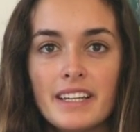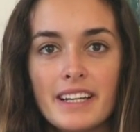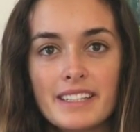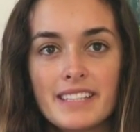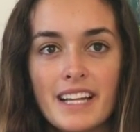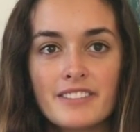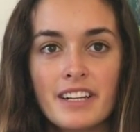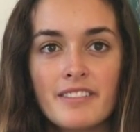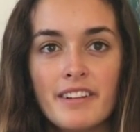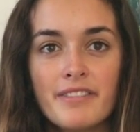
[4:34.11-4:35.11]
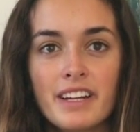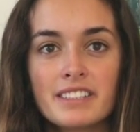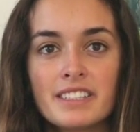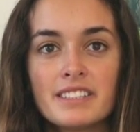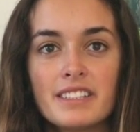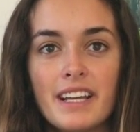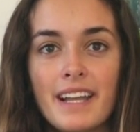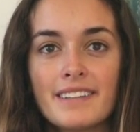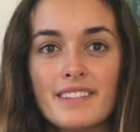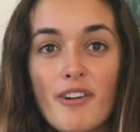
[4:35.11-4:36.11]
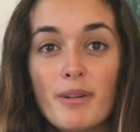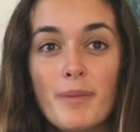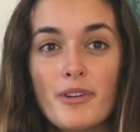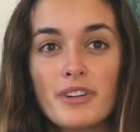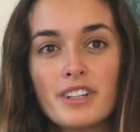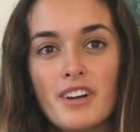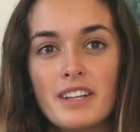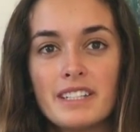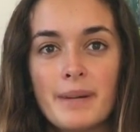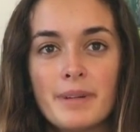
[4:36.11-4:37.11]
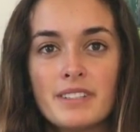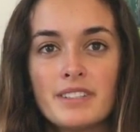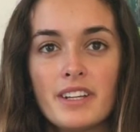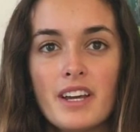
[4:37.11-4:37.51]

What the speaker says: exaggerated reflexes, and lower motor neuron damage